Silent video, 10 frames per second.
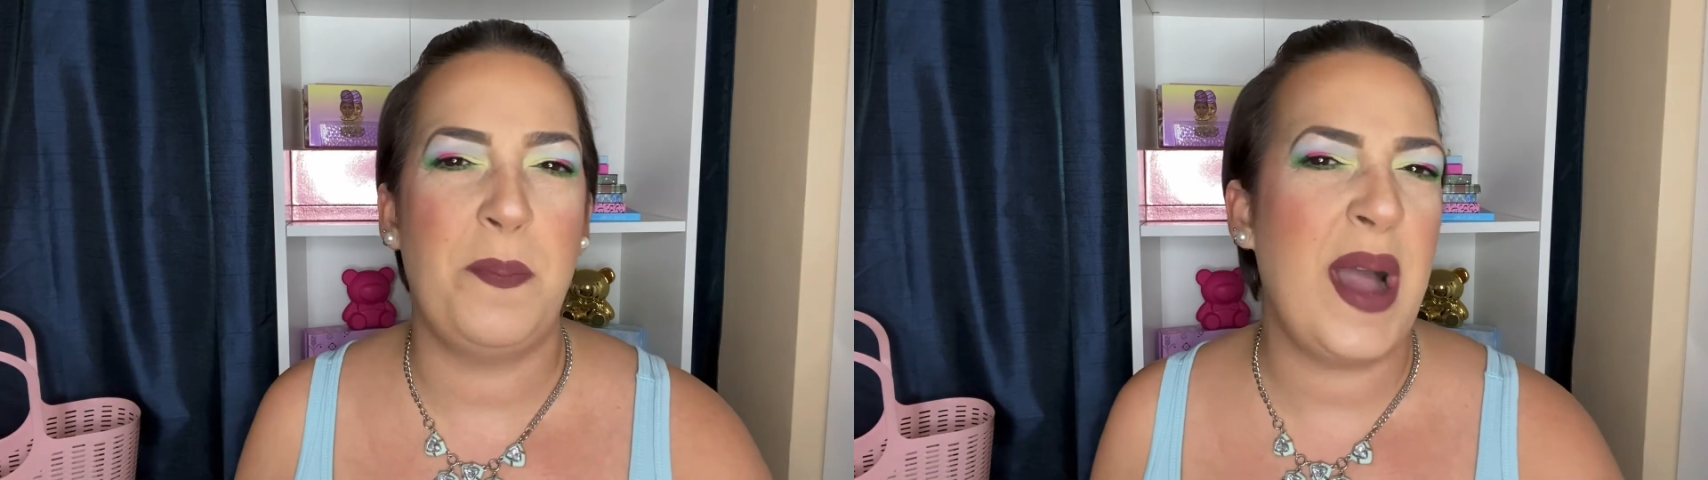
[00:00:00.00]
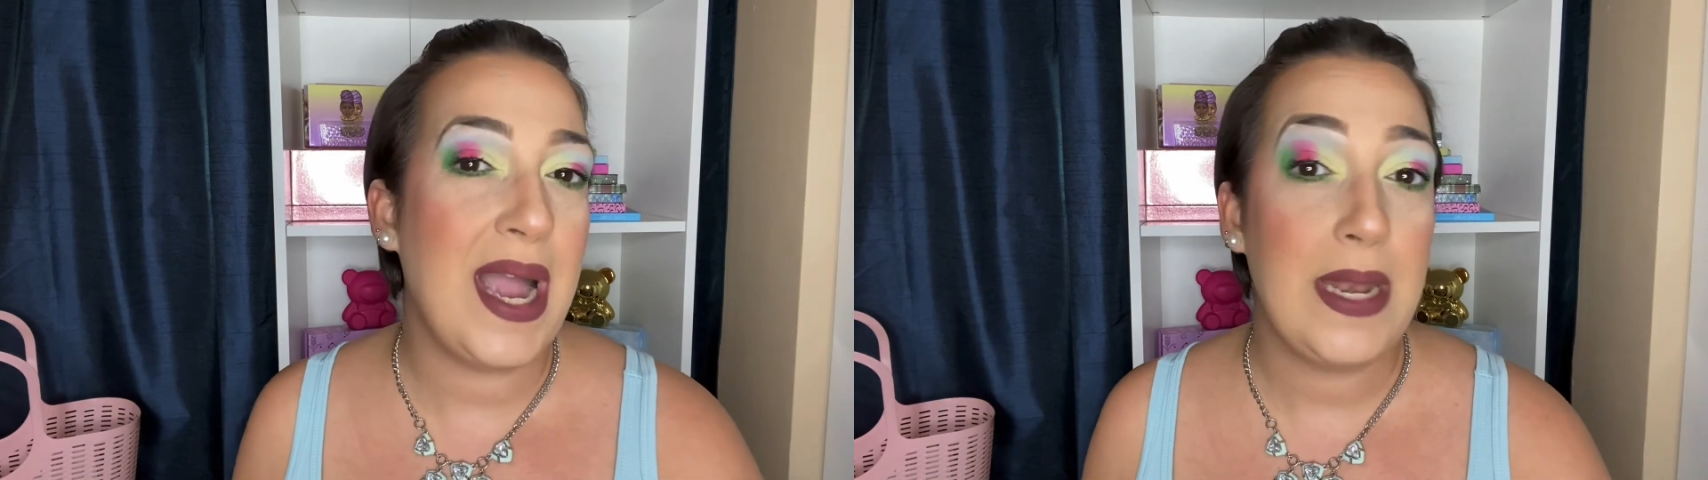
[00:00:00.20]

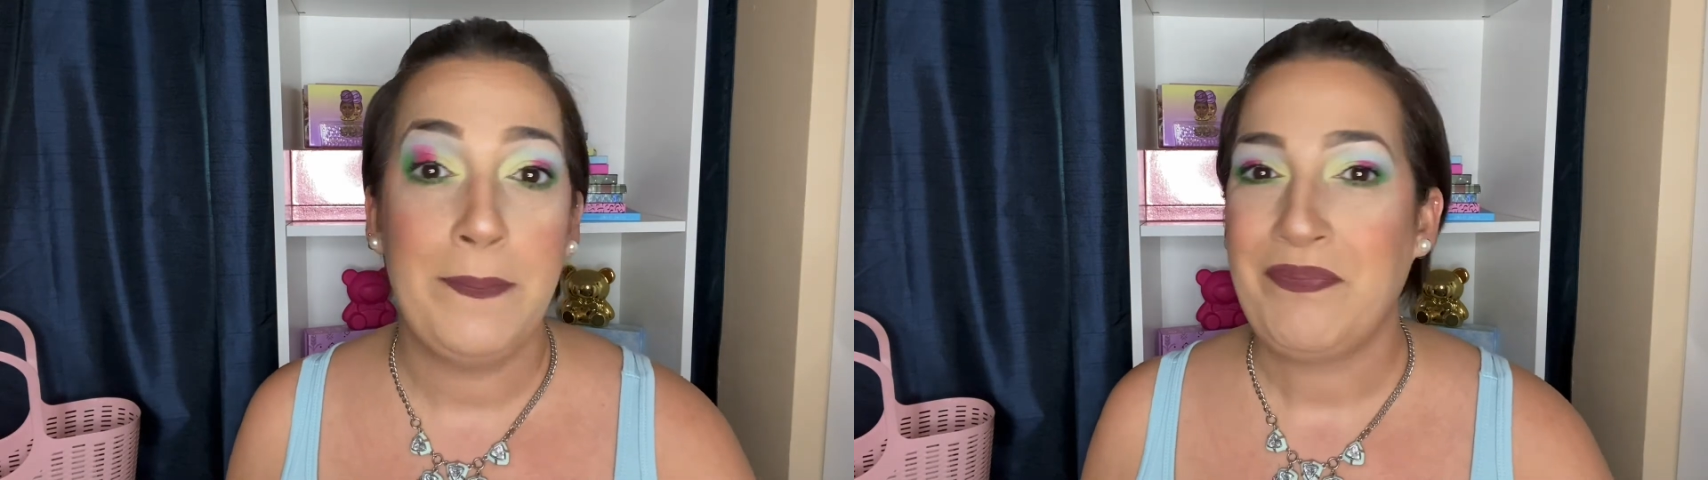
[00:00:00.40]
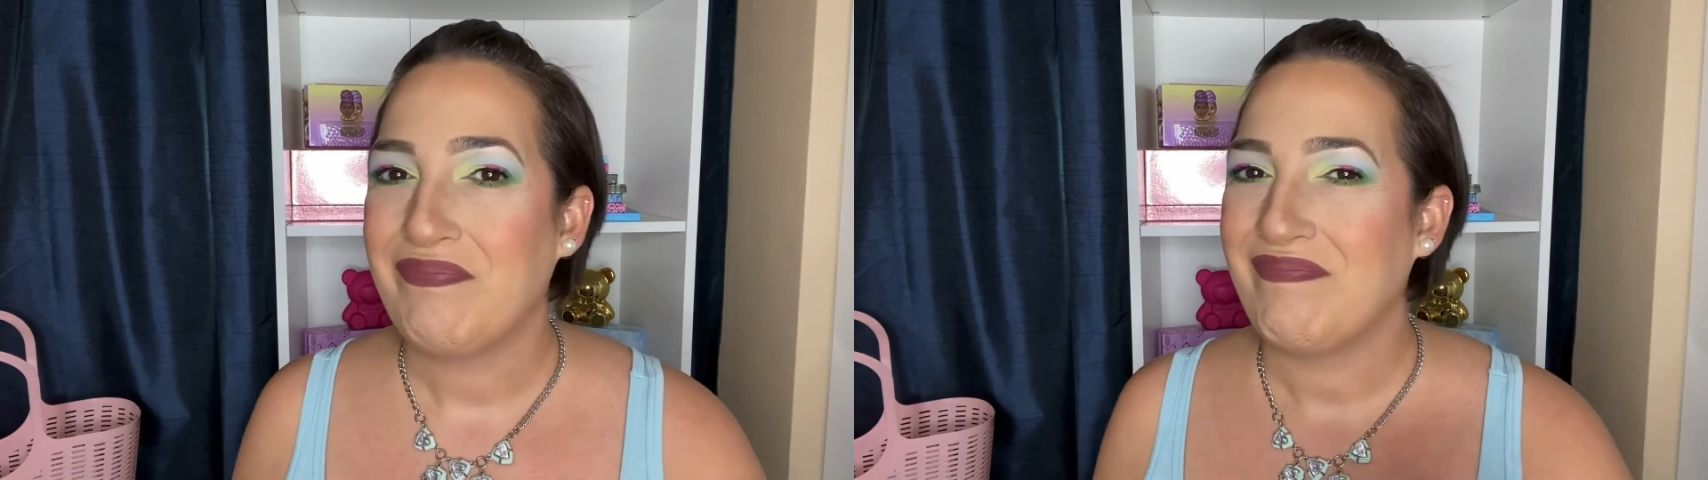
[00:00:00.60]
But
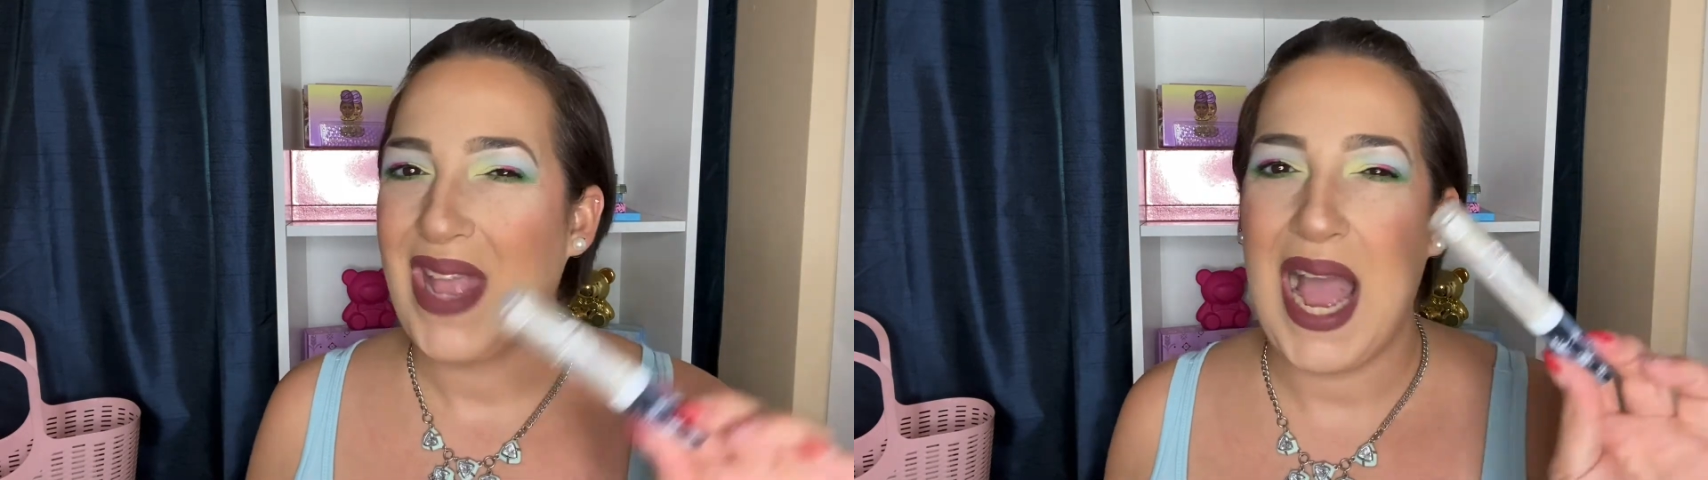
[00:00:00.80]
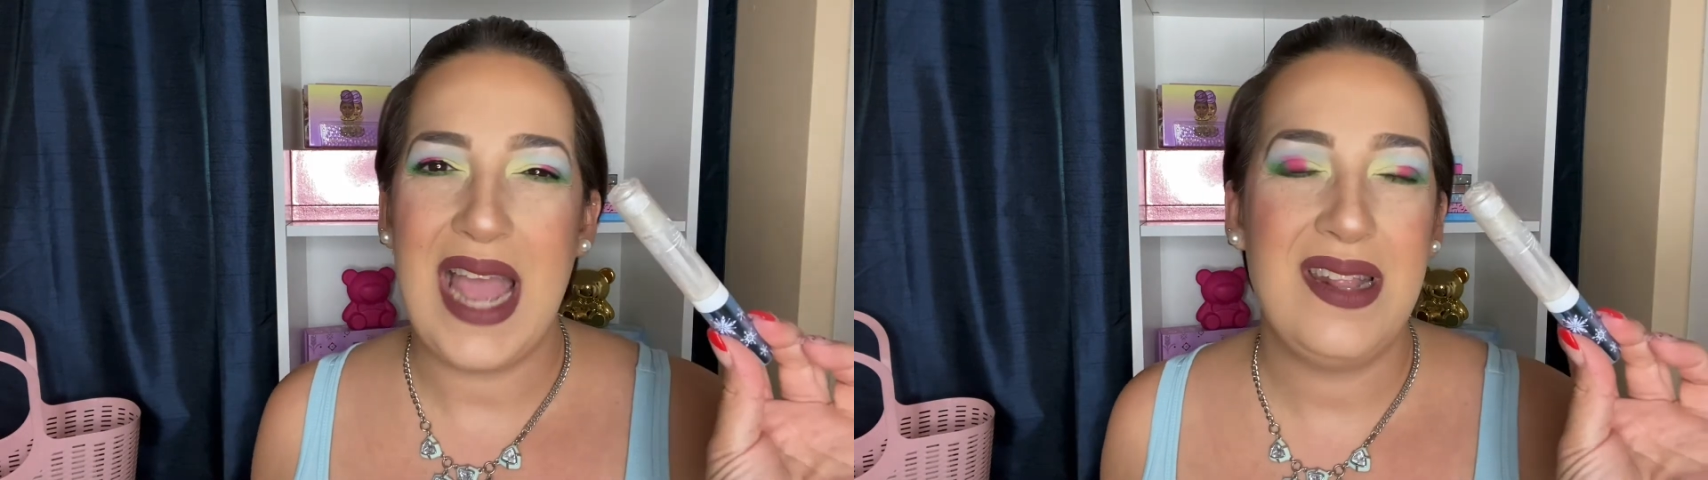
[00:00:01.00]
I